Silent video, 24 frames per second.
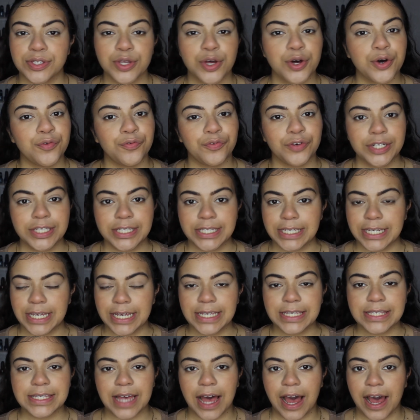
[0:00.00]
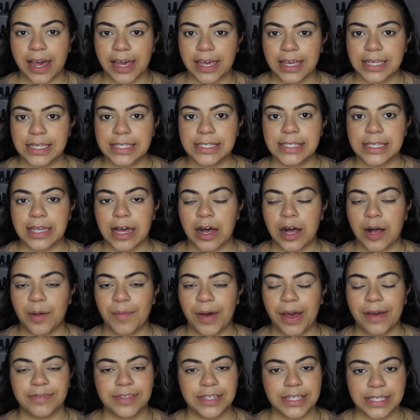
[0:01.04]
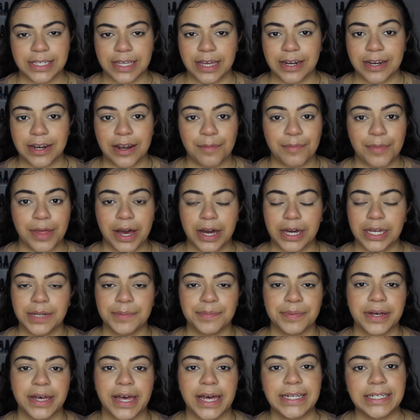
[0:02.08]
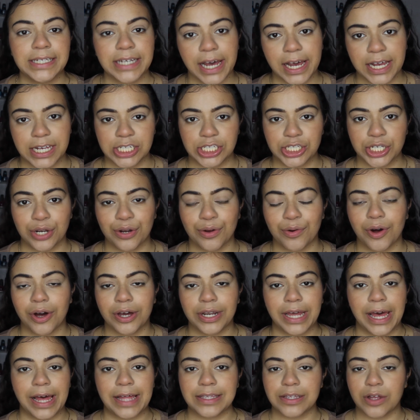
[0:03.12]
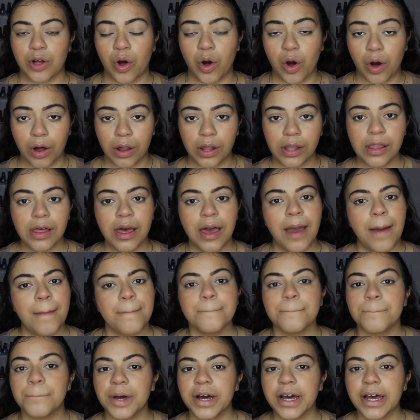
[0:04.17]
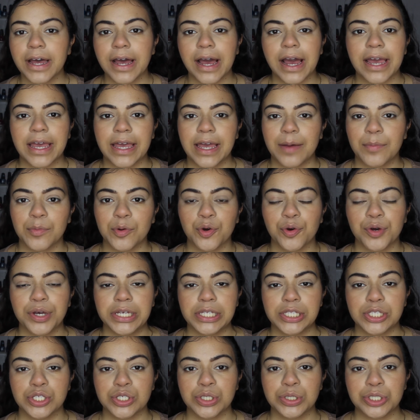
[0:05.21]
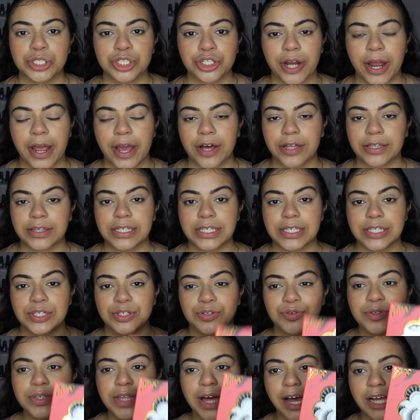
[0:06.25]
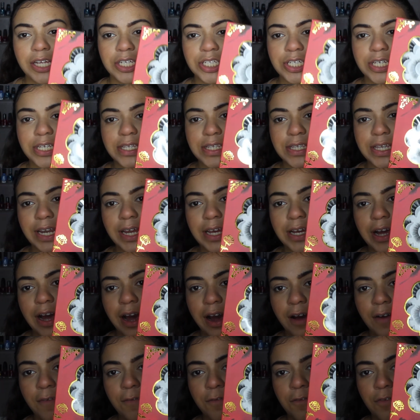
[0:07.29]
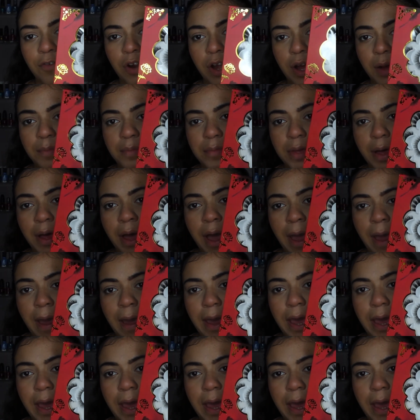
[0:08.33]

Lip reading: So for today's eyes, I've decided I'm not going to put any eyeshadow on at all, but I am going to try out these new lashes that I got from